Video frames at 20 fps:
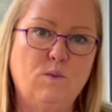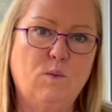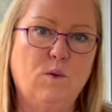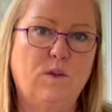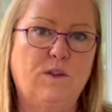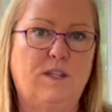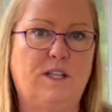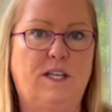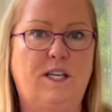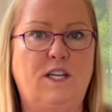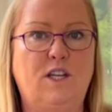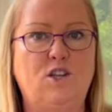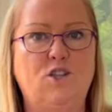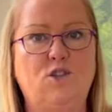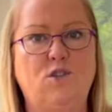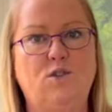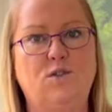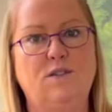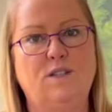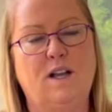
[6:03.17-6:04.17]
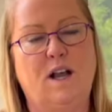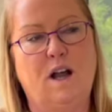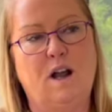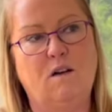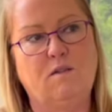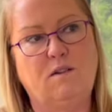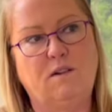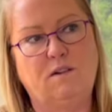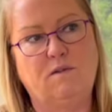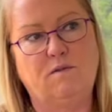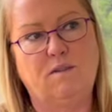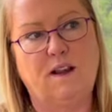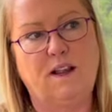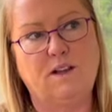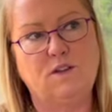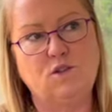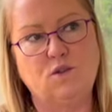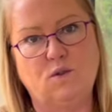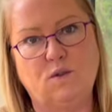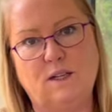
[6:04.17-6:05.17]
what the issues are and
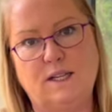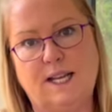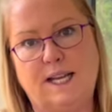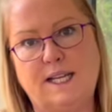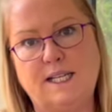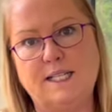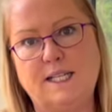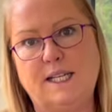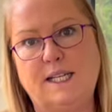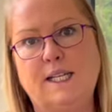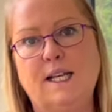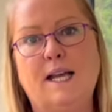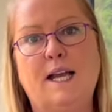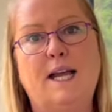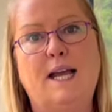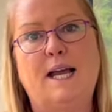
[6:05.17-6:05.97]
around your lending,